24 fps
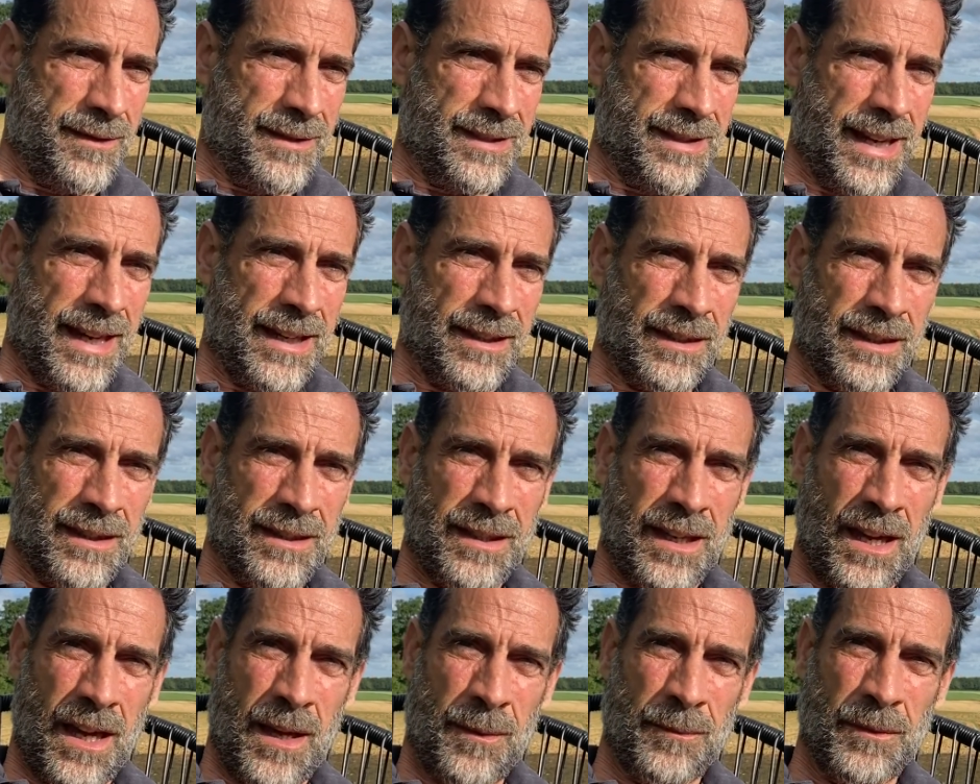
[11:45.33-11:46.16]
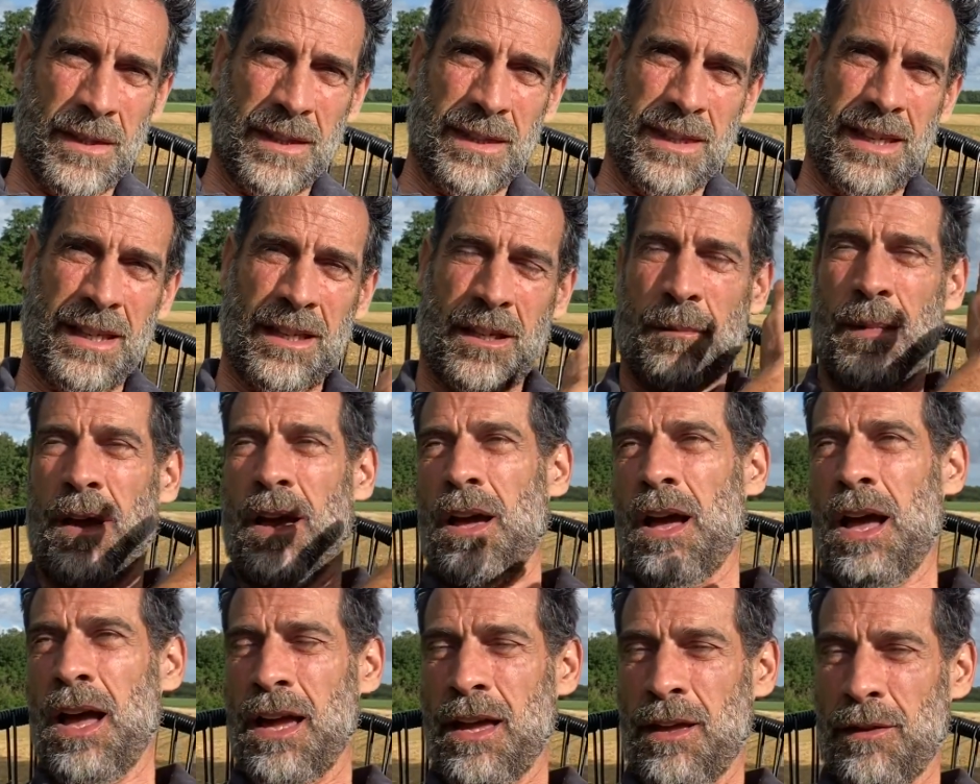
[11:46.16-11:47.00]
take the time to think
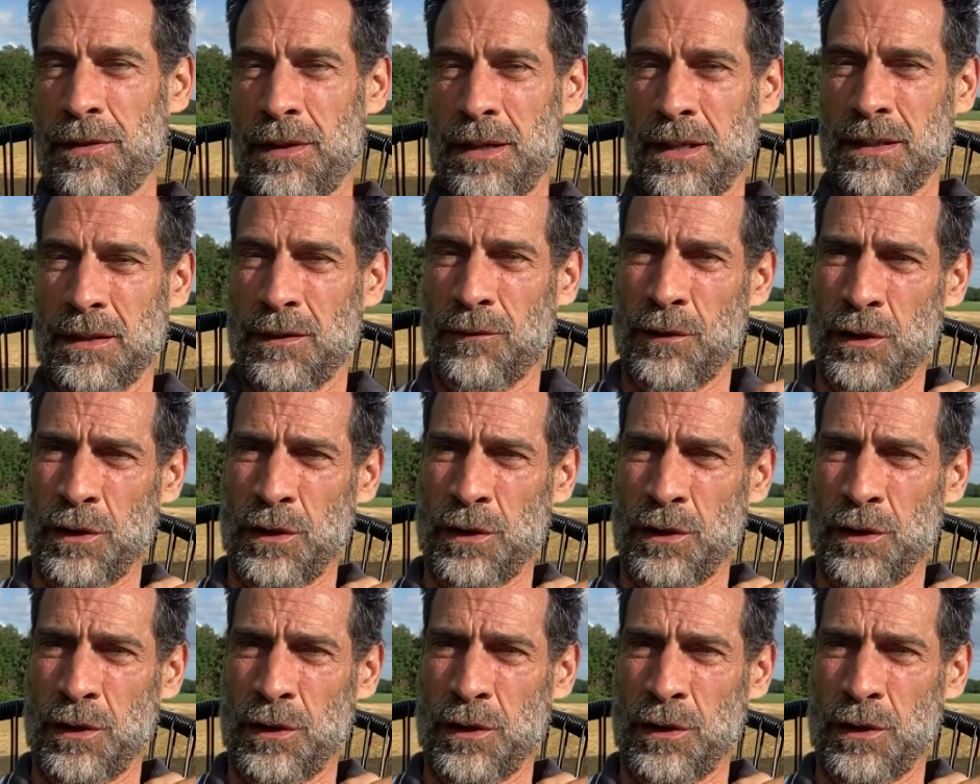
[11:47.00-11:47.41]
about higher things.